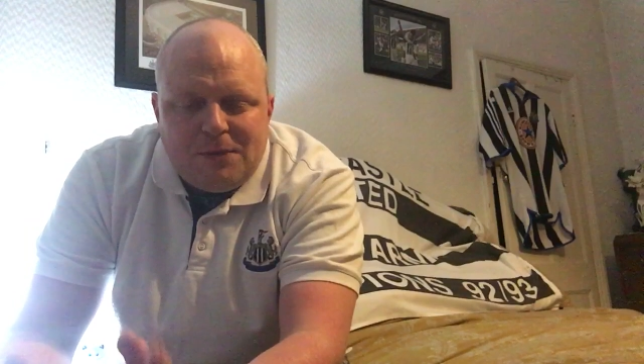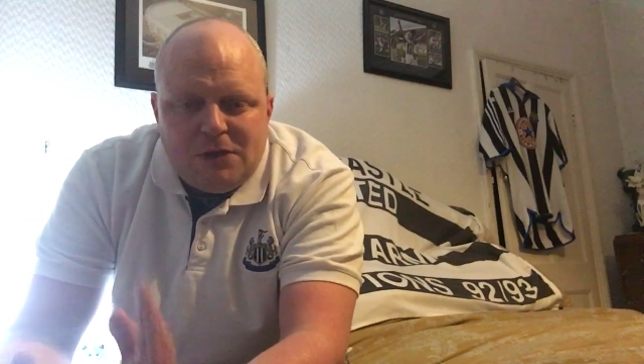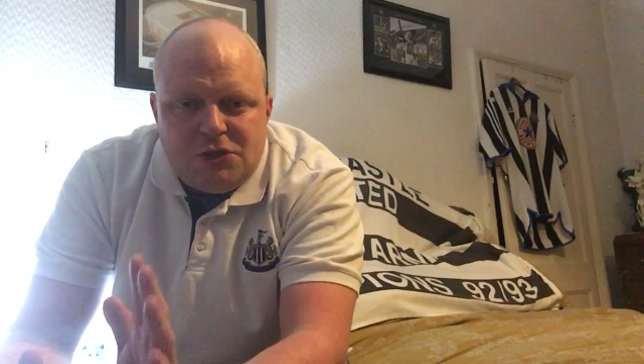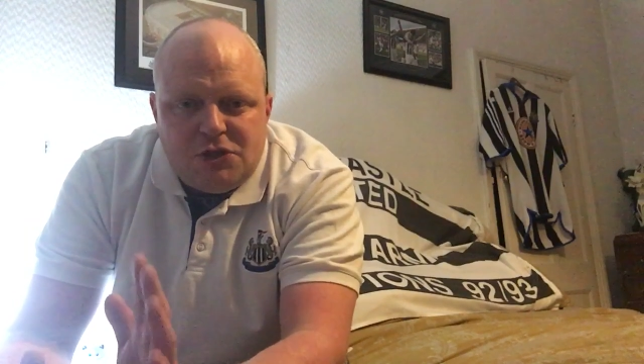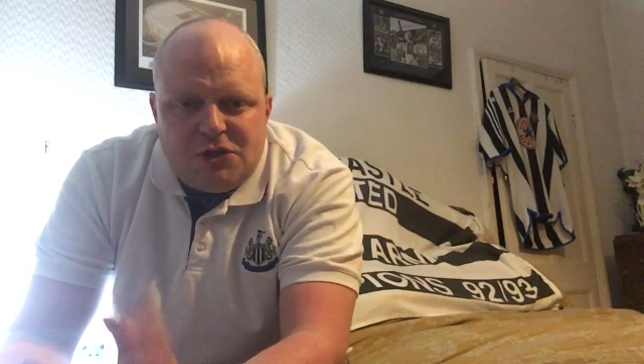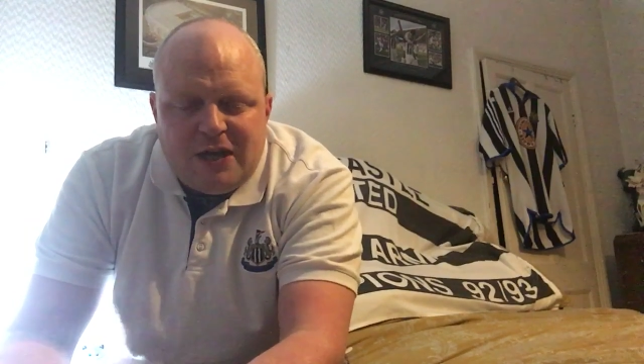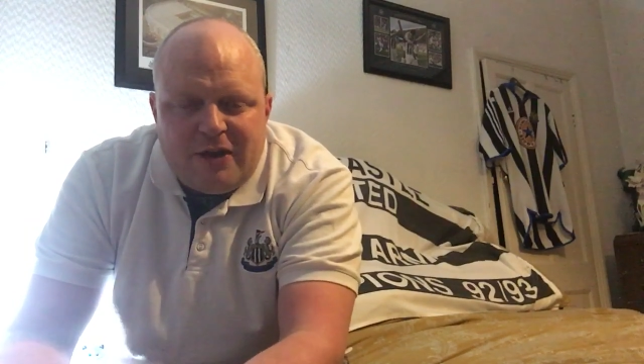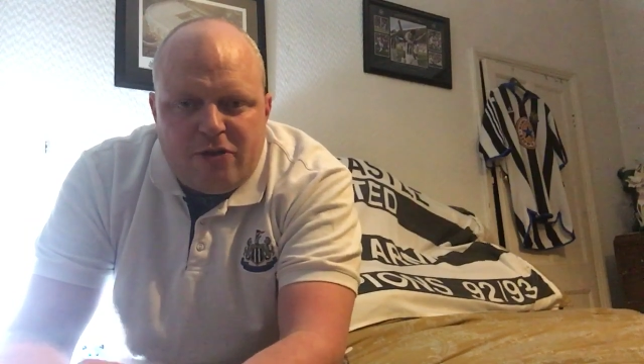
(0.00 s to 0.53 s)

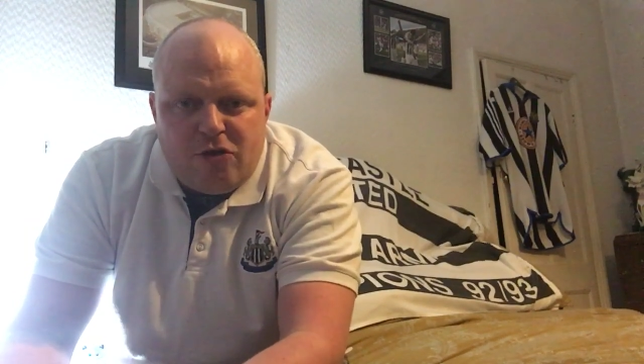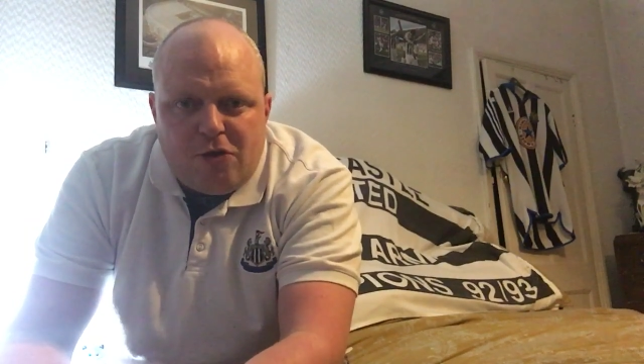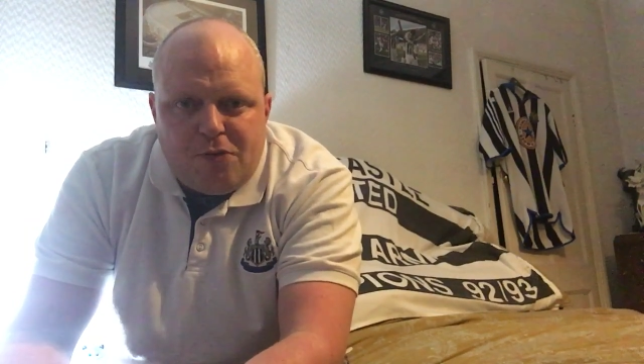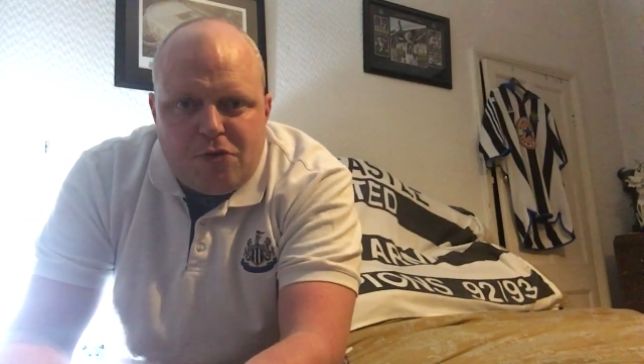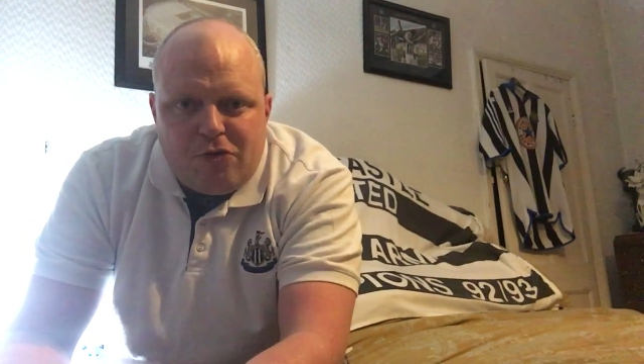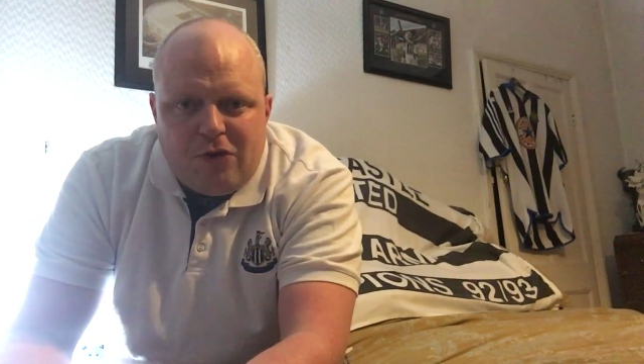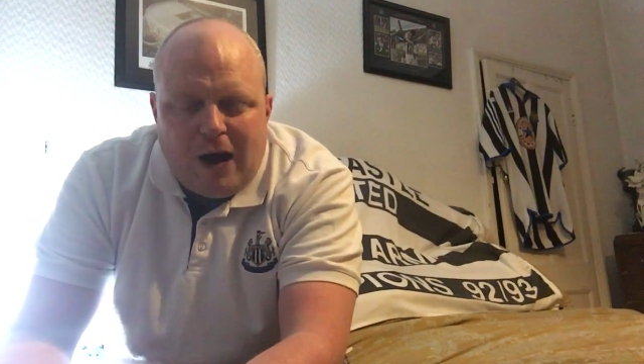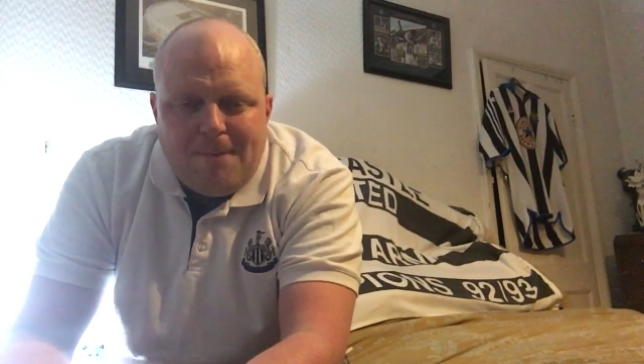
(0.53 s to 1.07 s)
Just hit the
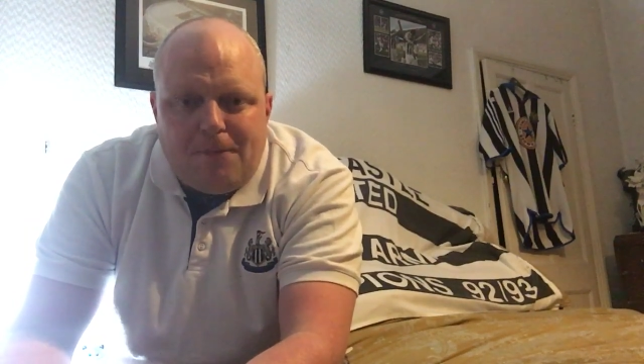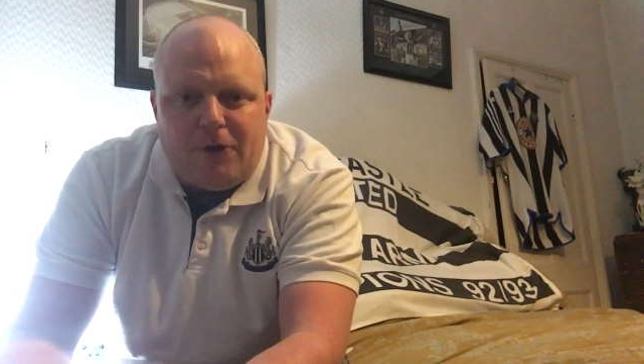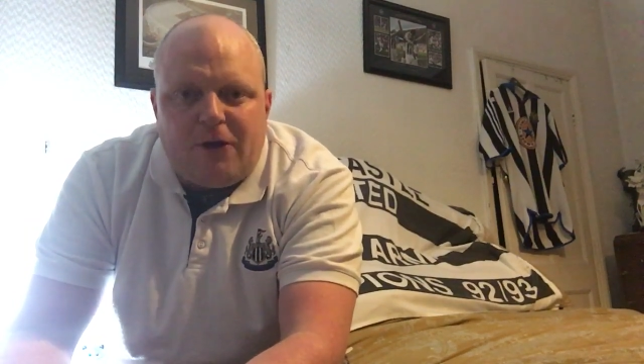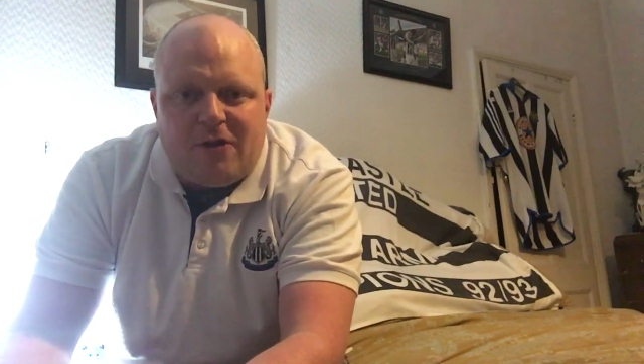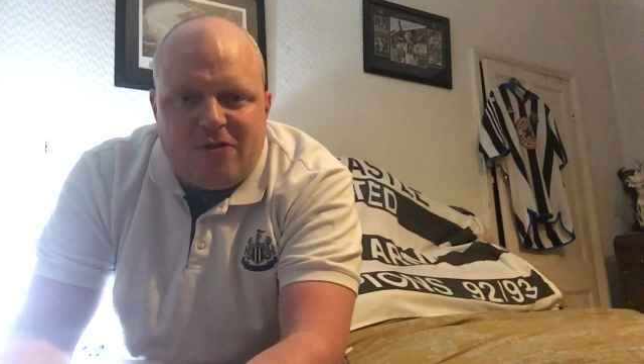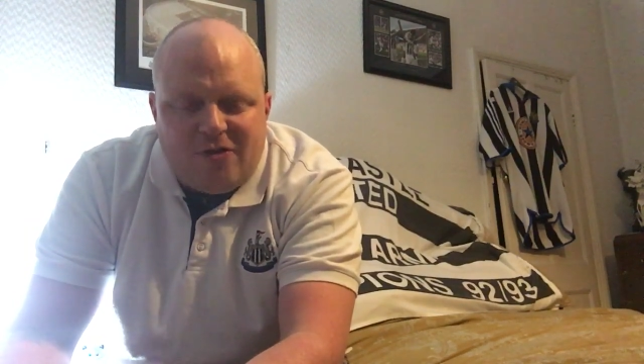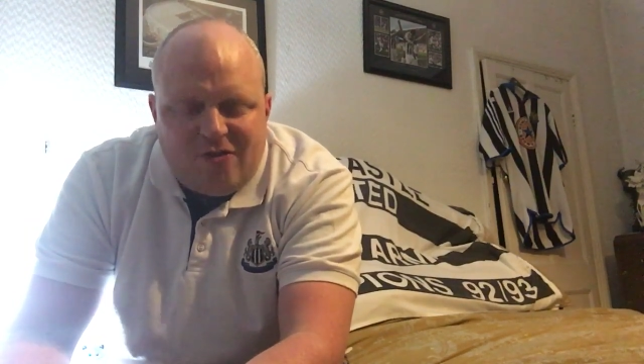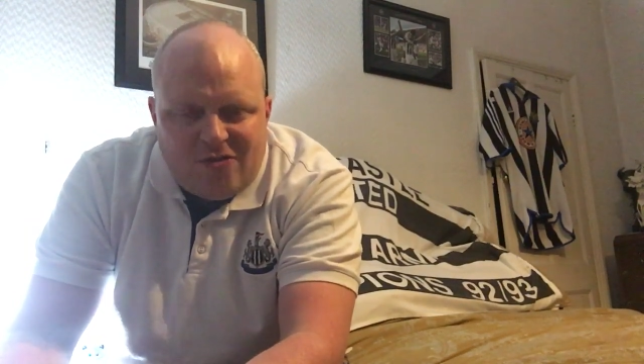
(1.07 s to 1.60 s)
subscribe button.
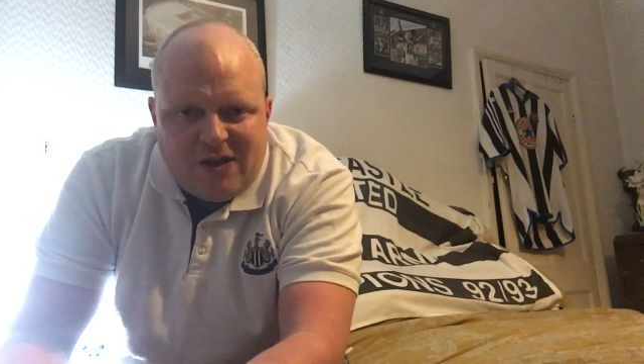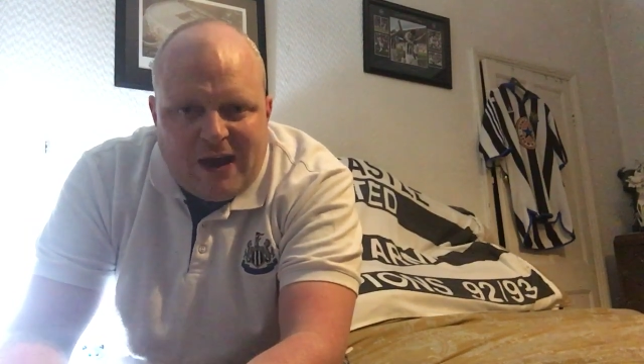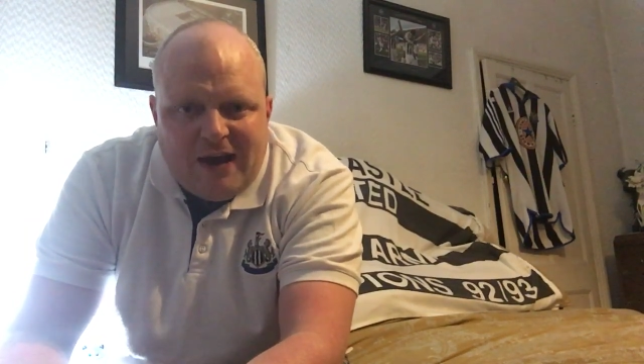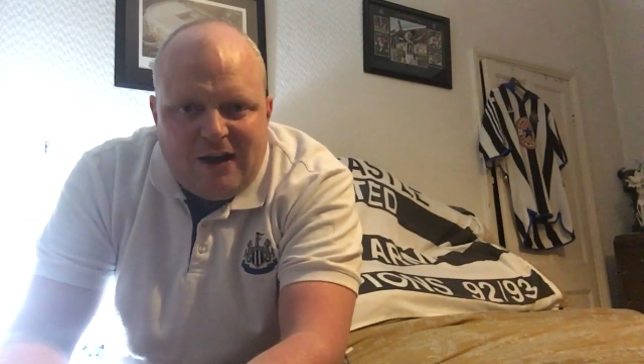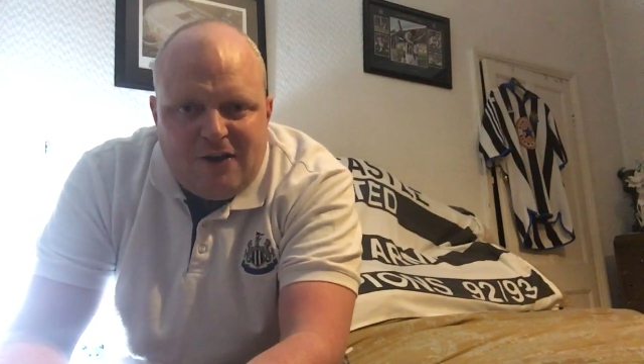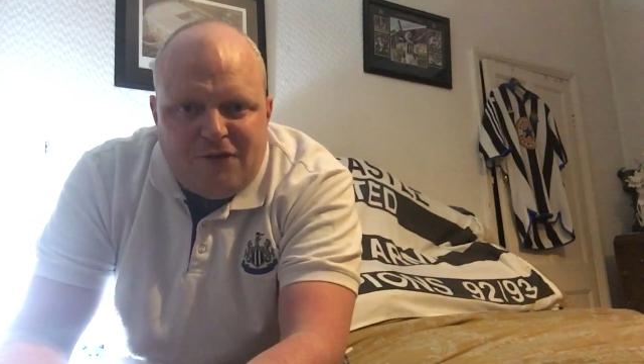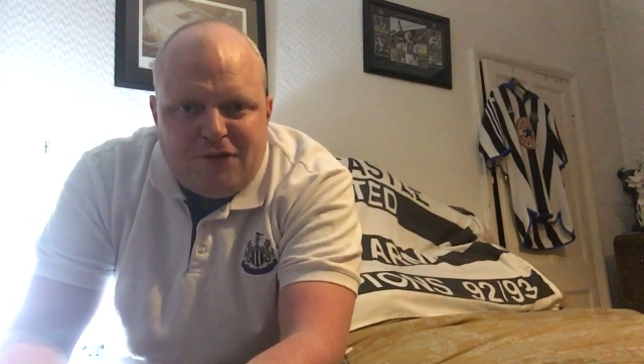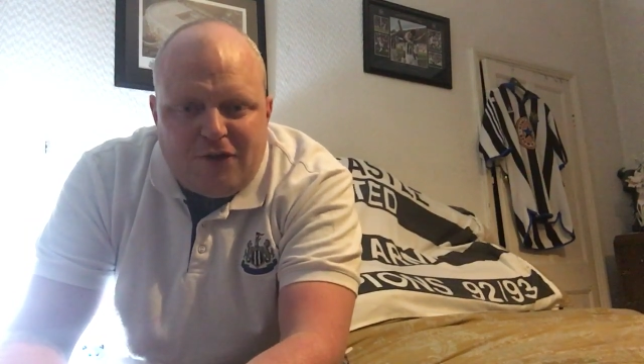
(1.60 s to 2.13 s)
It's
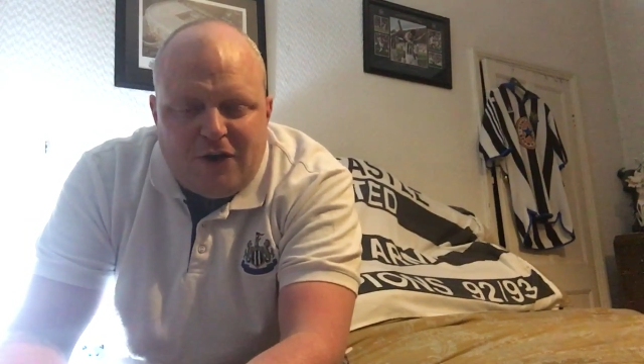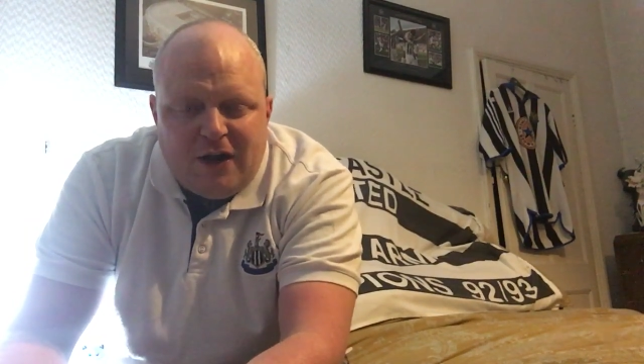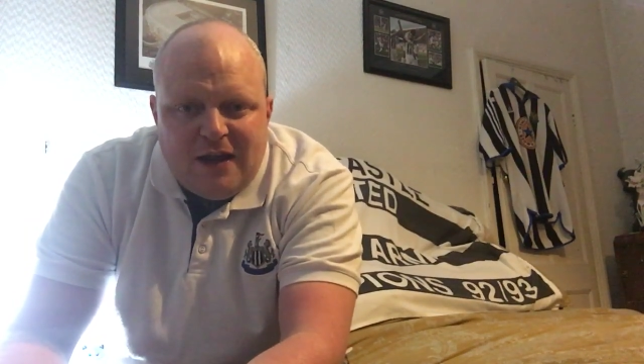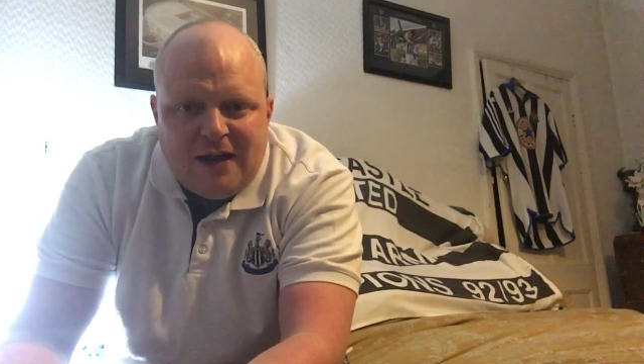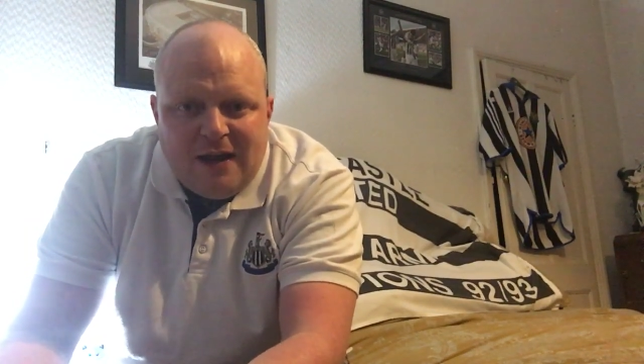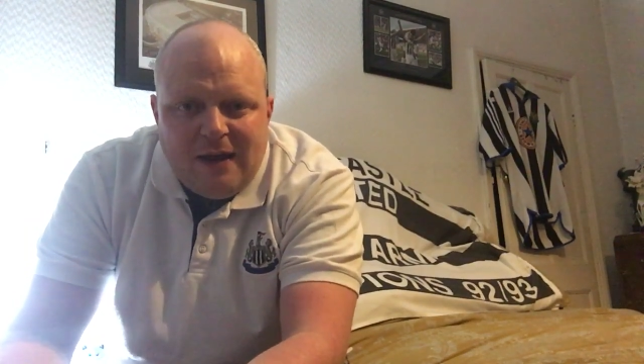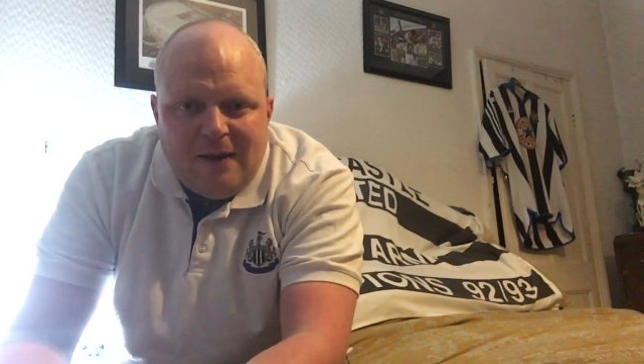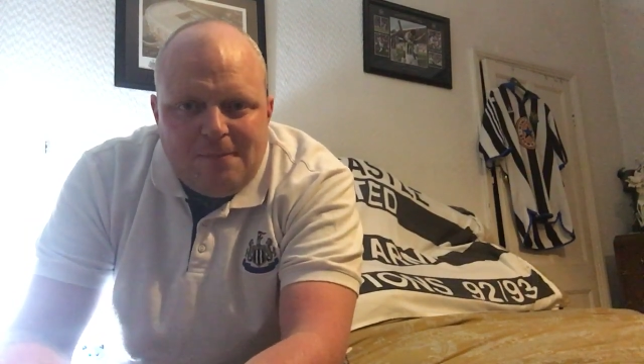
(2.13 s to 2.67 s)
entirely
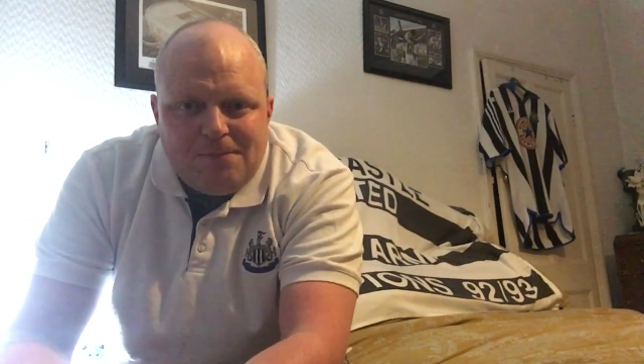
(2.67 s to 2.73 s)
free.